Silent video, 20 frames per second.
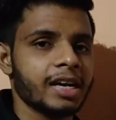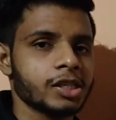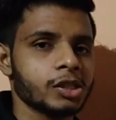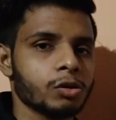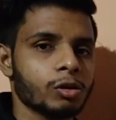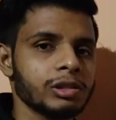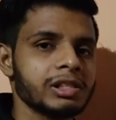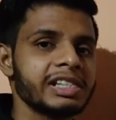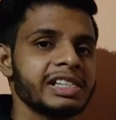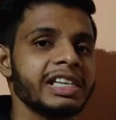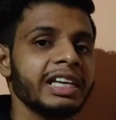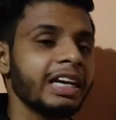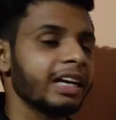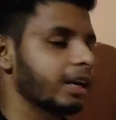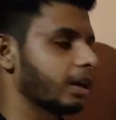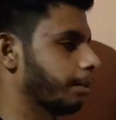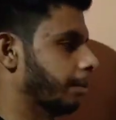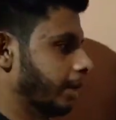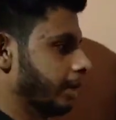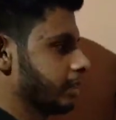that is called
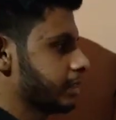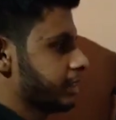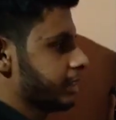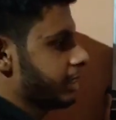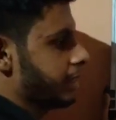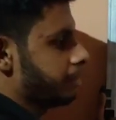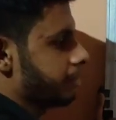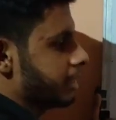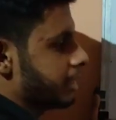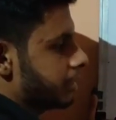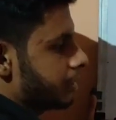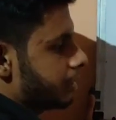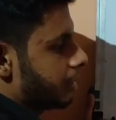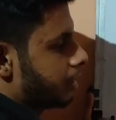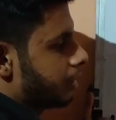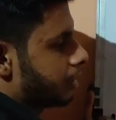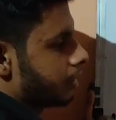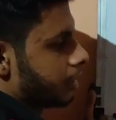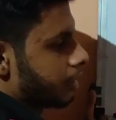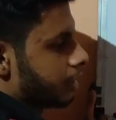ceiling limit. C means